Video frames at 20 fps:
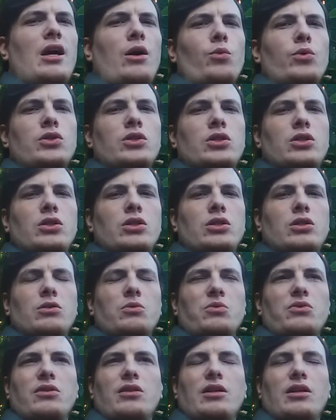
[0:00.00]
that
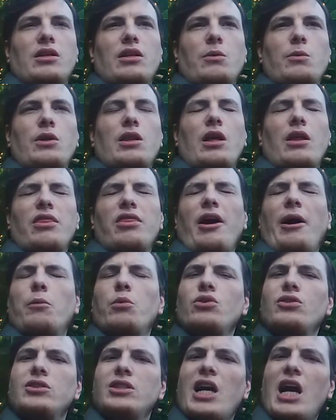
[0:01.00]

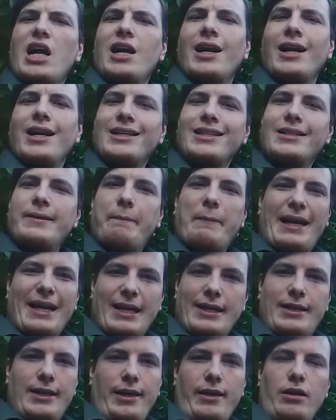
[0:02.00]
wasn't
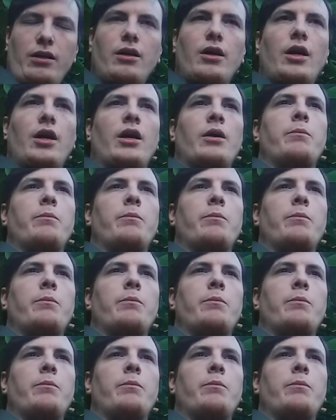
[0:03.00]
unexpected,